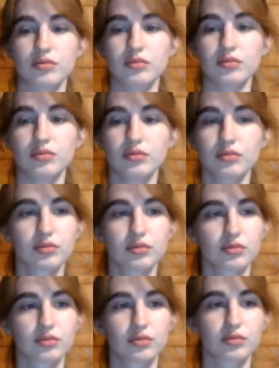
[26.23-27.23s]

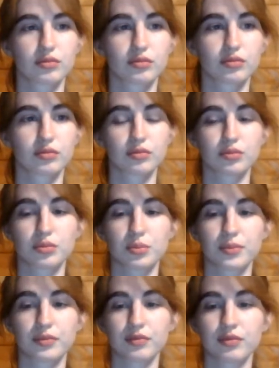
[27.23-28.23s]
Nothing is said.